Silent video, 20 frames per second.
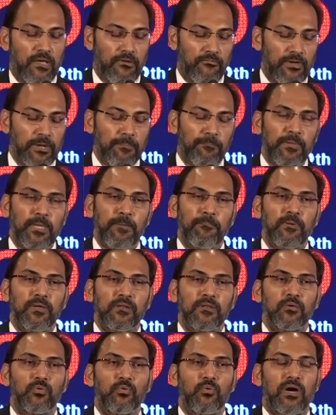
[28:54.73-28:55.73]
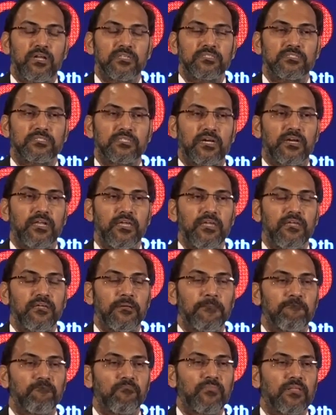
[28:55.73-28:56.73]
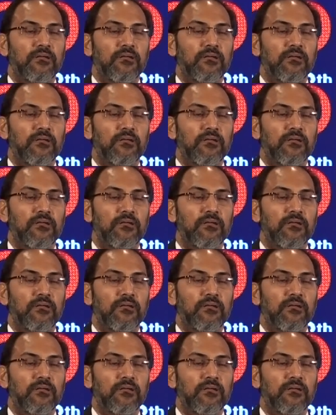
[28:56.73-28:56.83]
where people who are studying